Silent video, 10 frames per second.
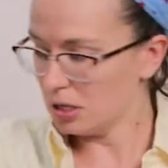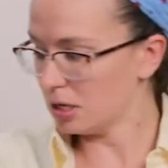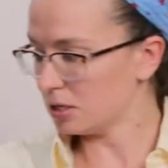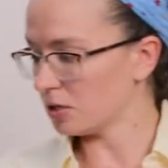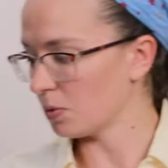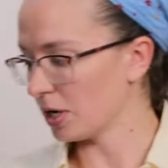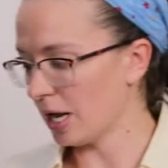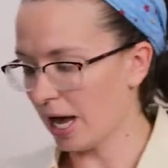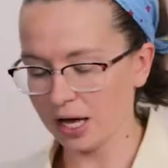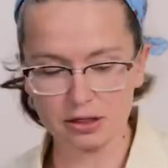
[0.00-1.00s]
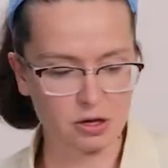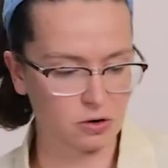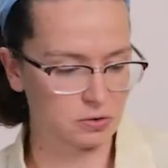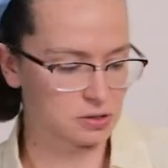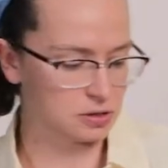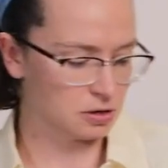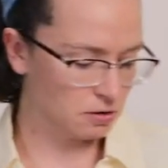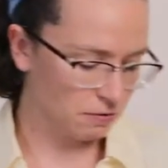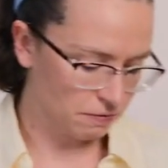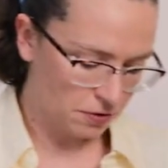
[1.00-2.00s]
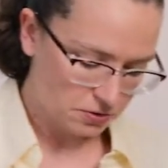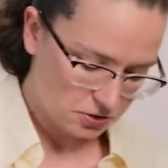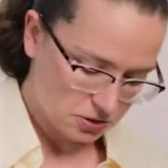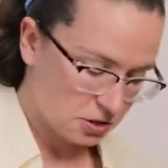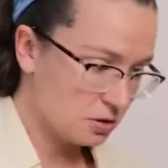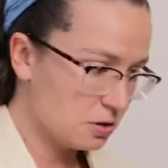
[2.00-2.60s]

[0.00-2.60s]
So we're going to add those first